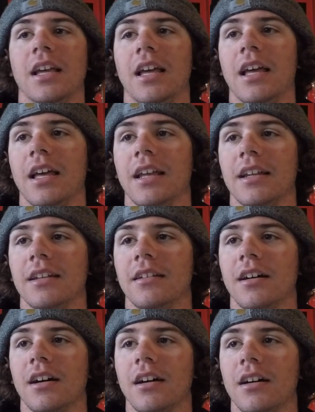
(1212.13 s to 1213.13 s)
and
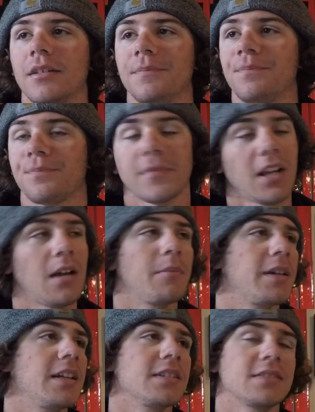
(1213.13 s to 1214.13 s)

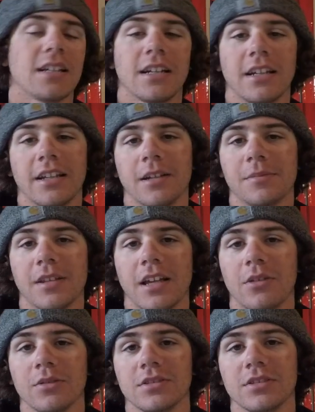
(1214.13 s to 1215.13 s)
I'm getting excited to get up to
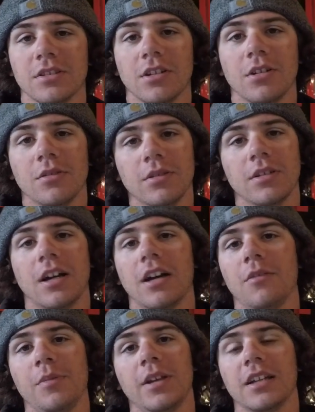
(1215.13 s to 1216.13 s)
that one. So I
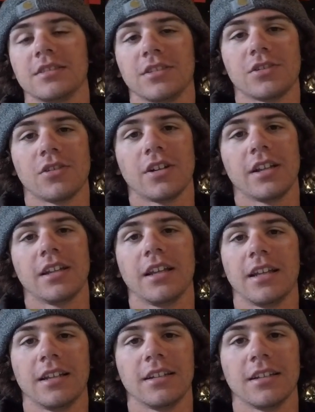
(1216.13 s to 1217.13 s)
hope you guys enjoyed,
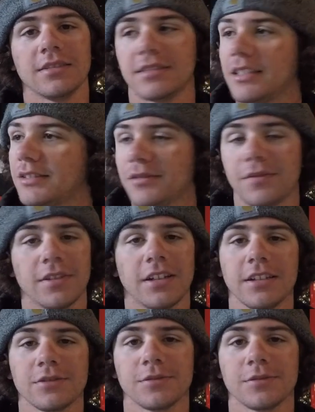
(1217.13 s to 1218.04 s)
and stay tuned for the next